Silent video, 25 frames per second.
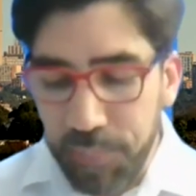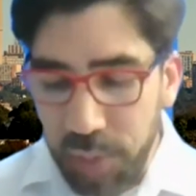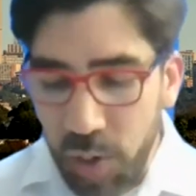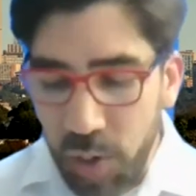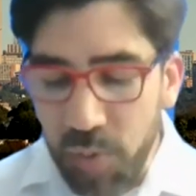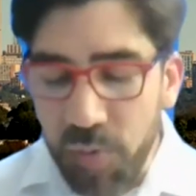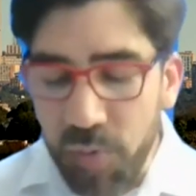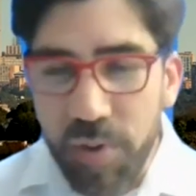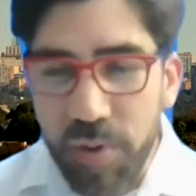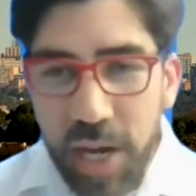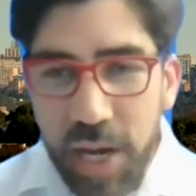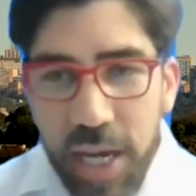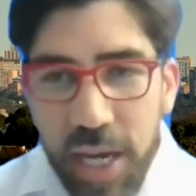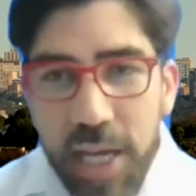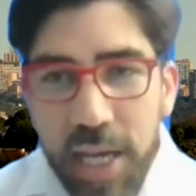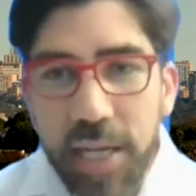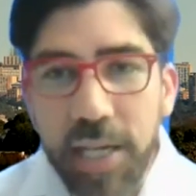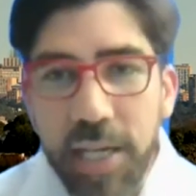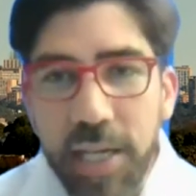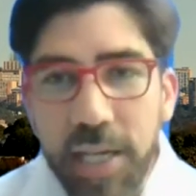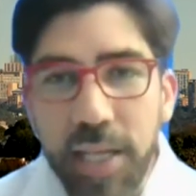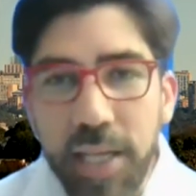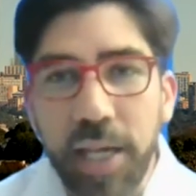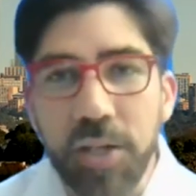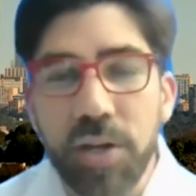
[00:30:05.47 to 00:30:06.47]

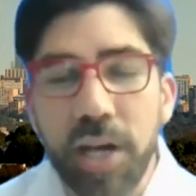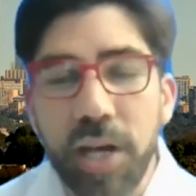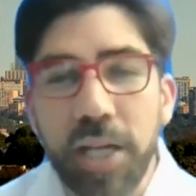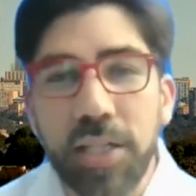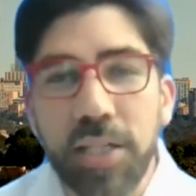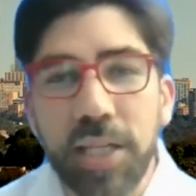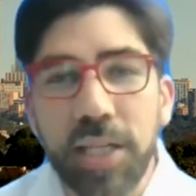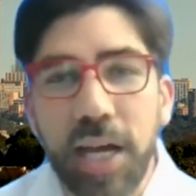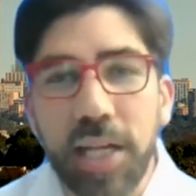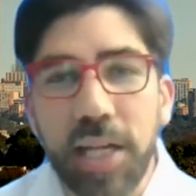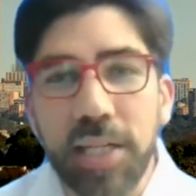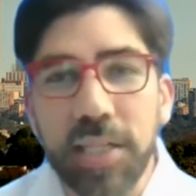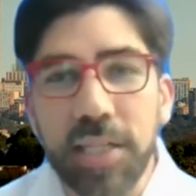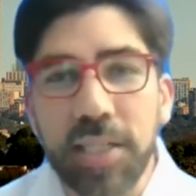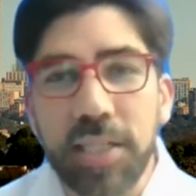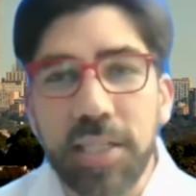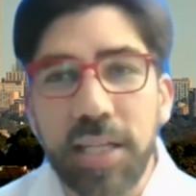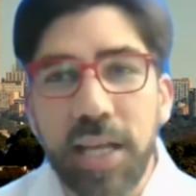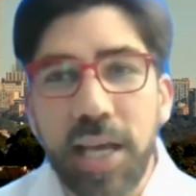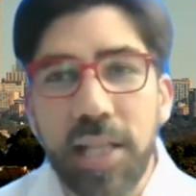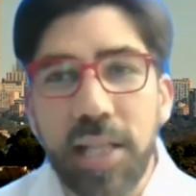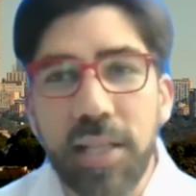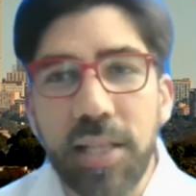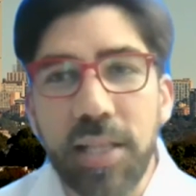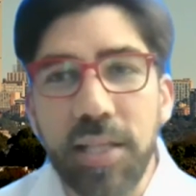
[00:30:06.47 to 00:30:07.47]
reading and trying to
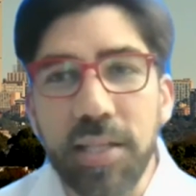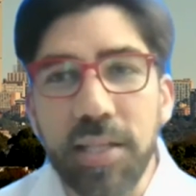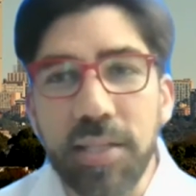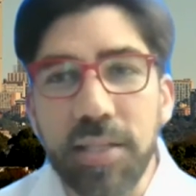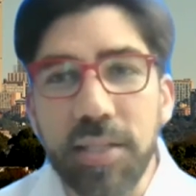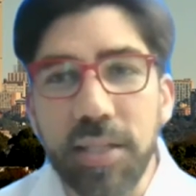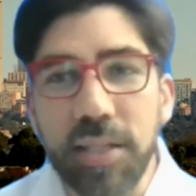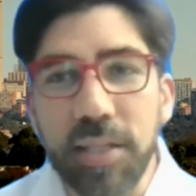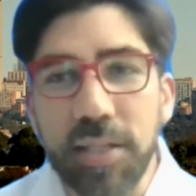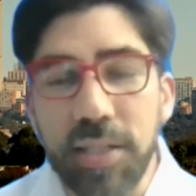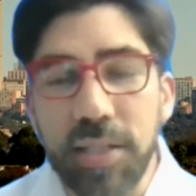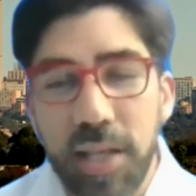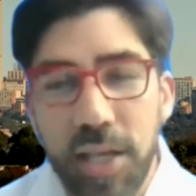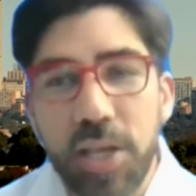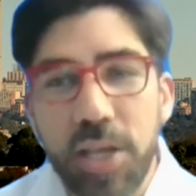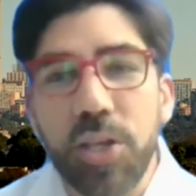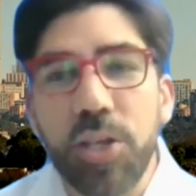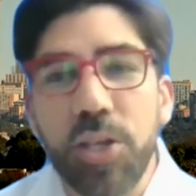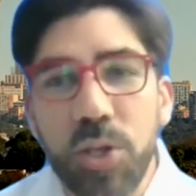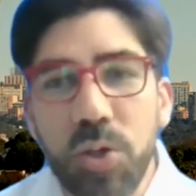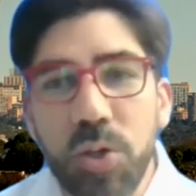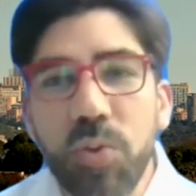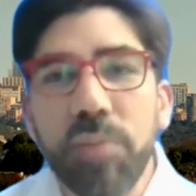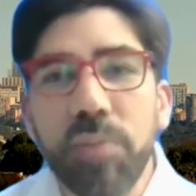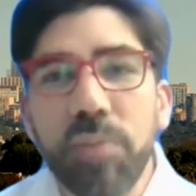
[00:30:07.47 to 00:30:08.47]
understand these things,
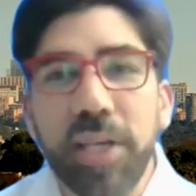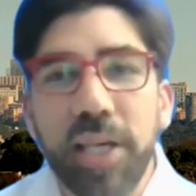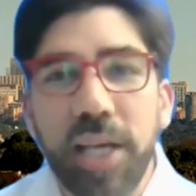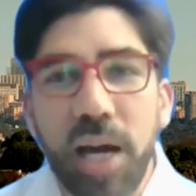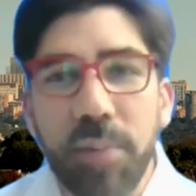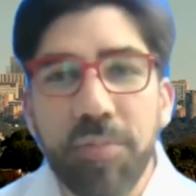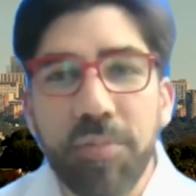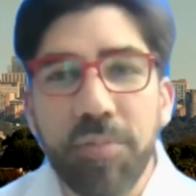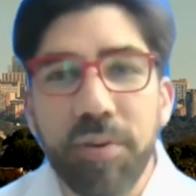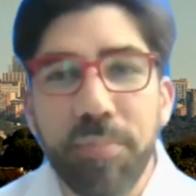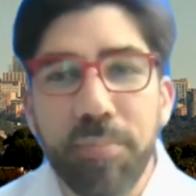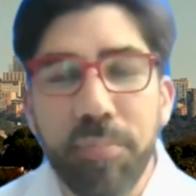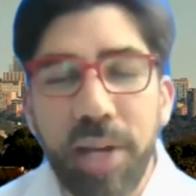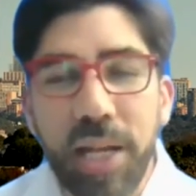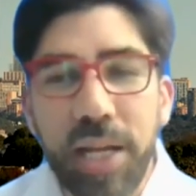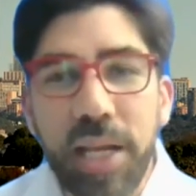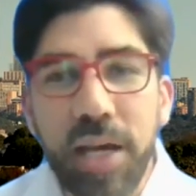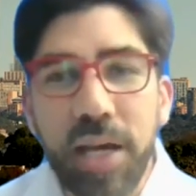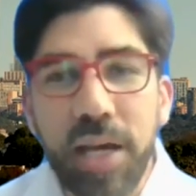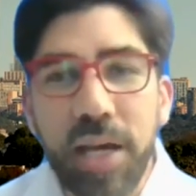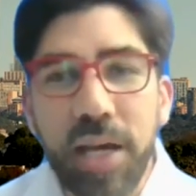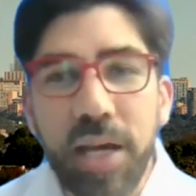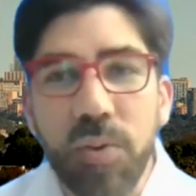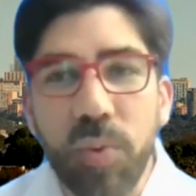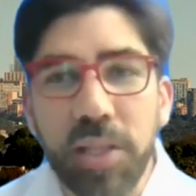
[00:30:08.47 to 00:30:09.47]
you will become
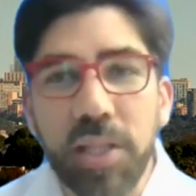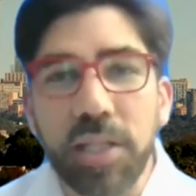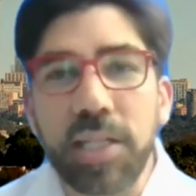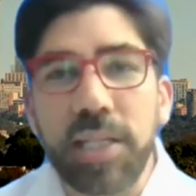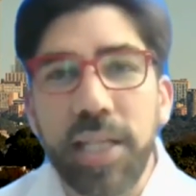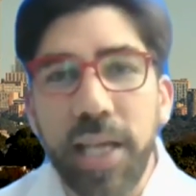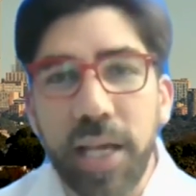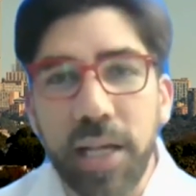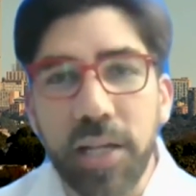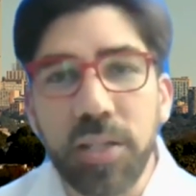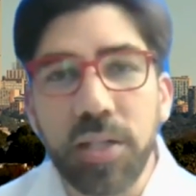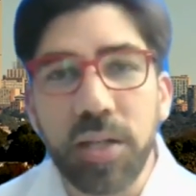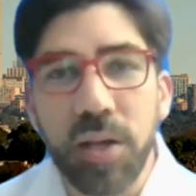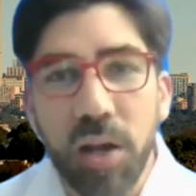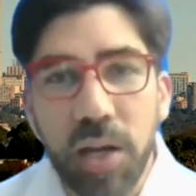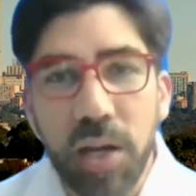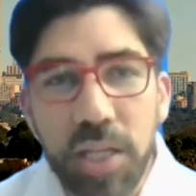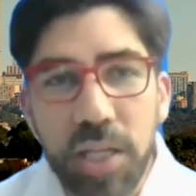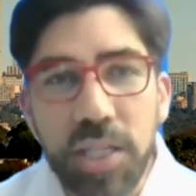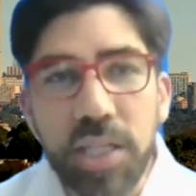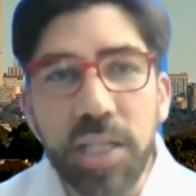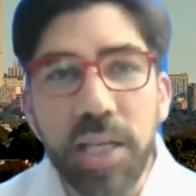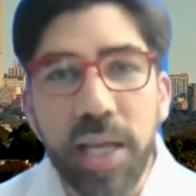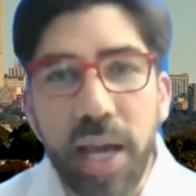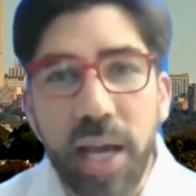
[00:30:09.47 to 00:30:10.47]
familiar with the
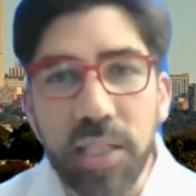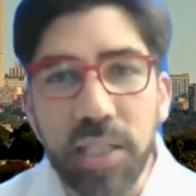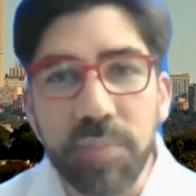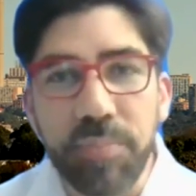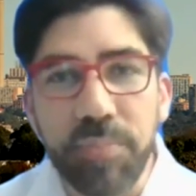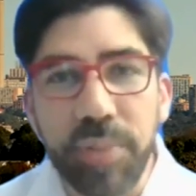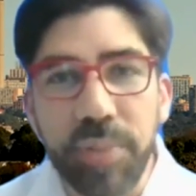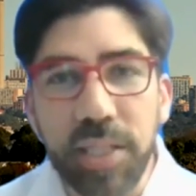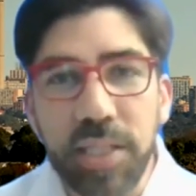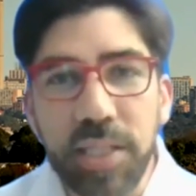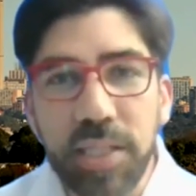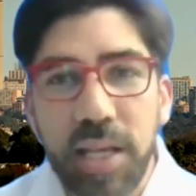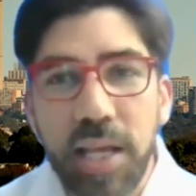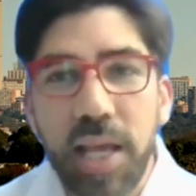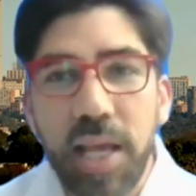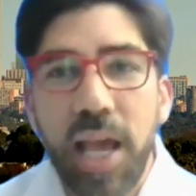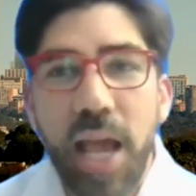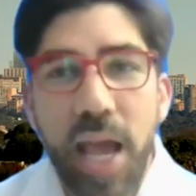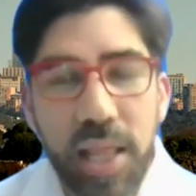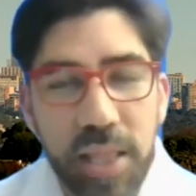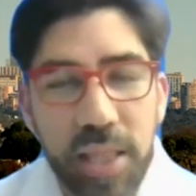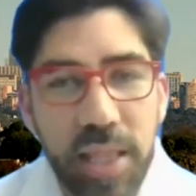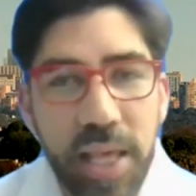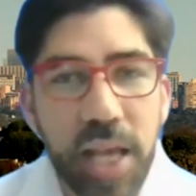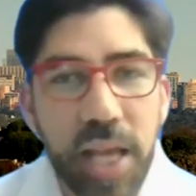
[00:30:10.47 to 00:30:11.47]
technology aspects,
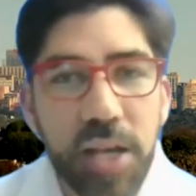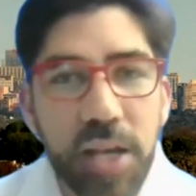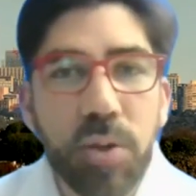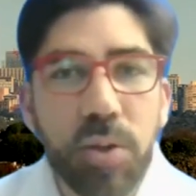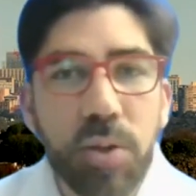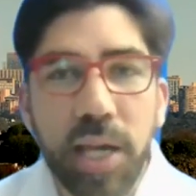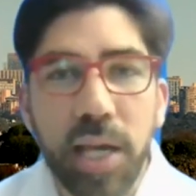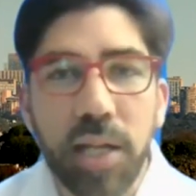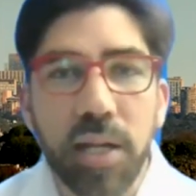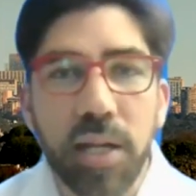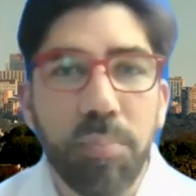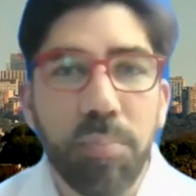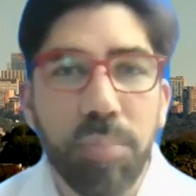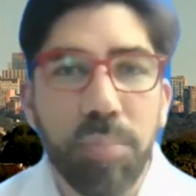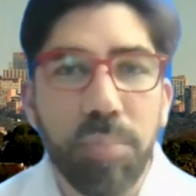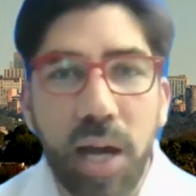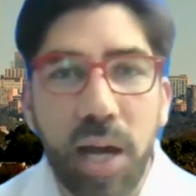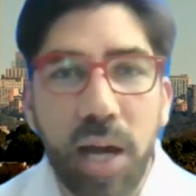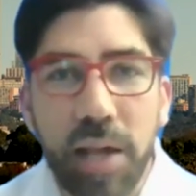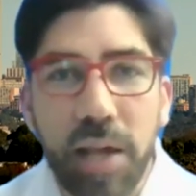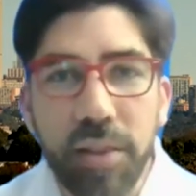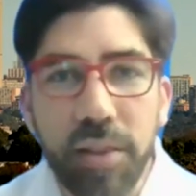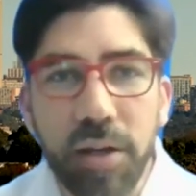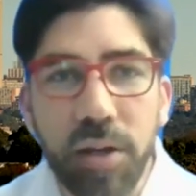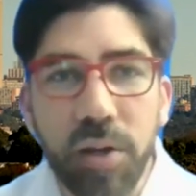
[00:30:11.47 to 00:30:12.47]
and then you can
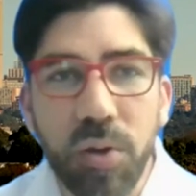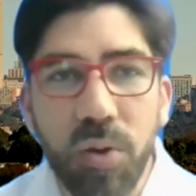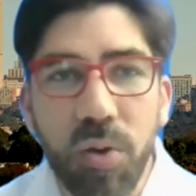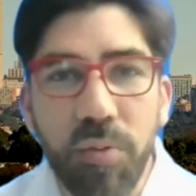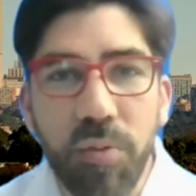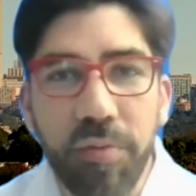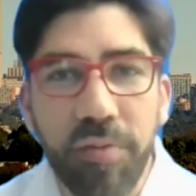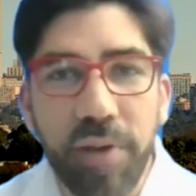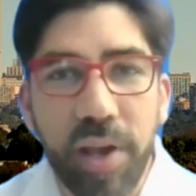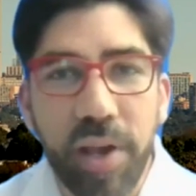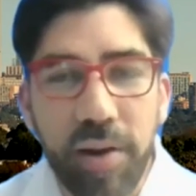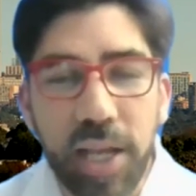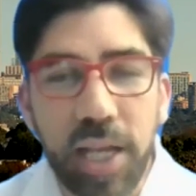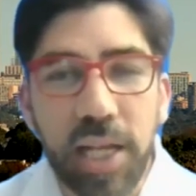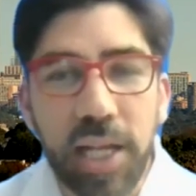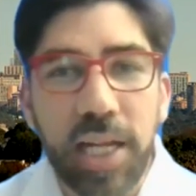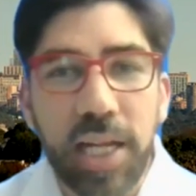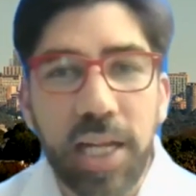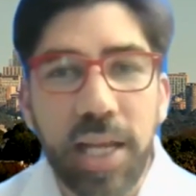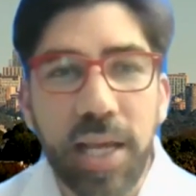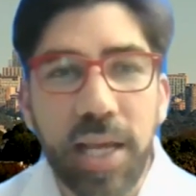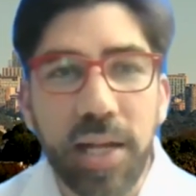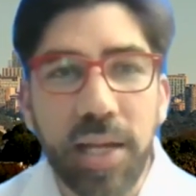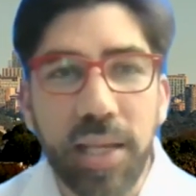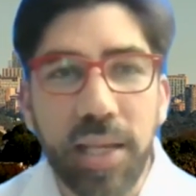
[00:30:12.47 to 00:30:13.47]
apply the law very
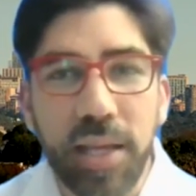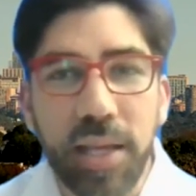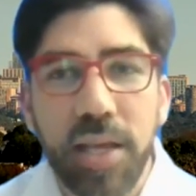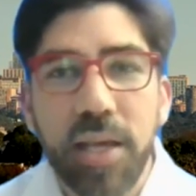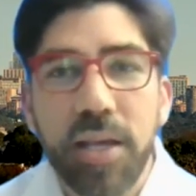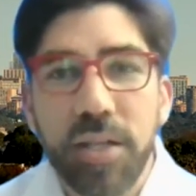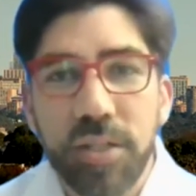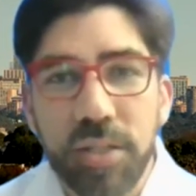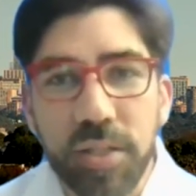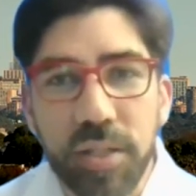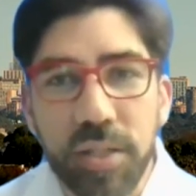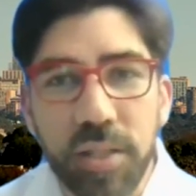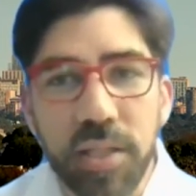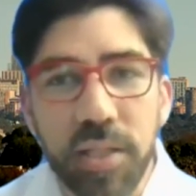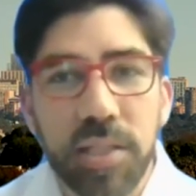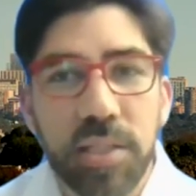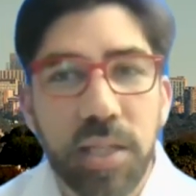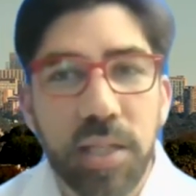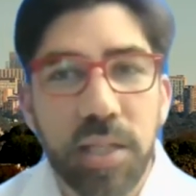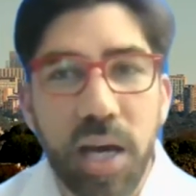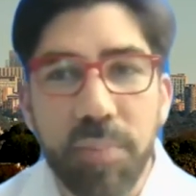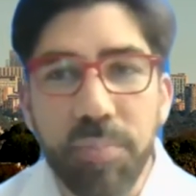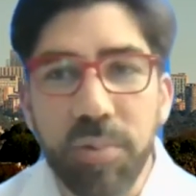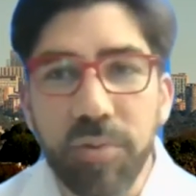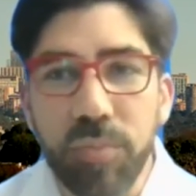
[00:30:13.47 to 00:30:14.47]
clearly to this
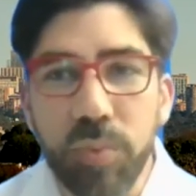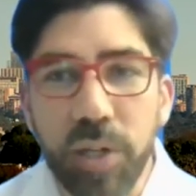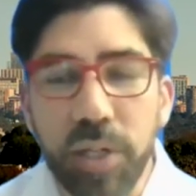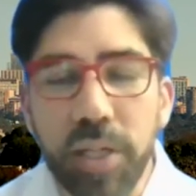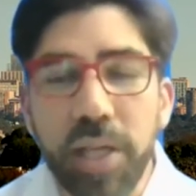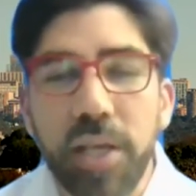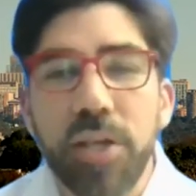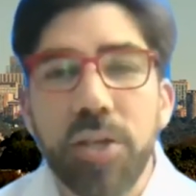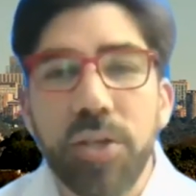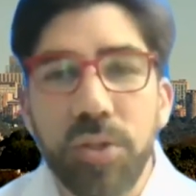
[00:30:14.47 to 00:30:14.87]
type of work.